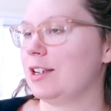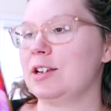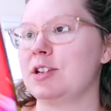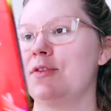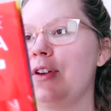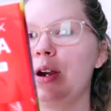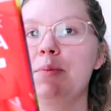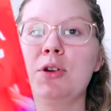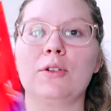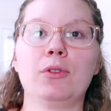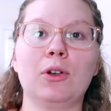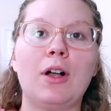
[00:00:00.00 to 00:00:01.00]
It is very
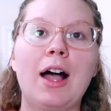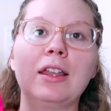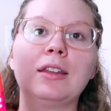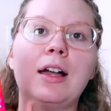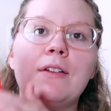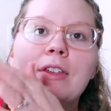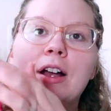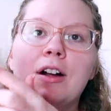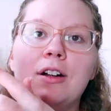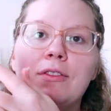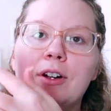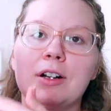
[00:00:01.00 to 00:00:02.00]
beautiful. I love that
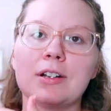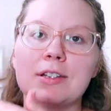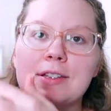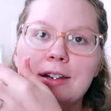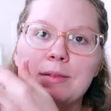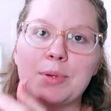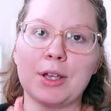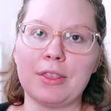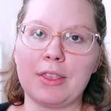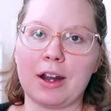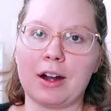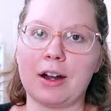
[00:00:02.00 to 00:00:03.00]
Aardvark doesn't
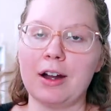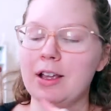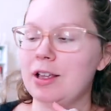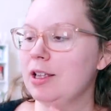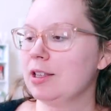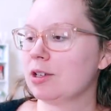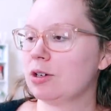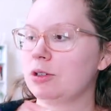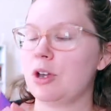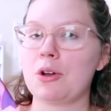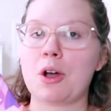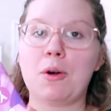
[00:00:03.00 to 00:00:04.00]
put their little
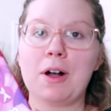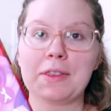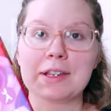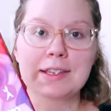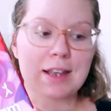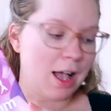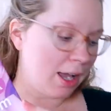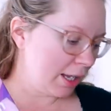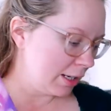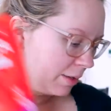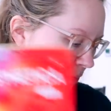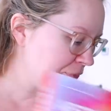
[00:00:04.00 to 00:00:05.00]
logo on the
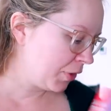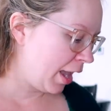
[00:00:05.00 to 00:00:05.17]
side.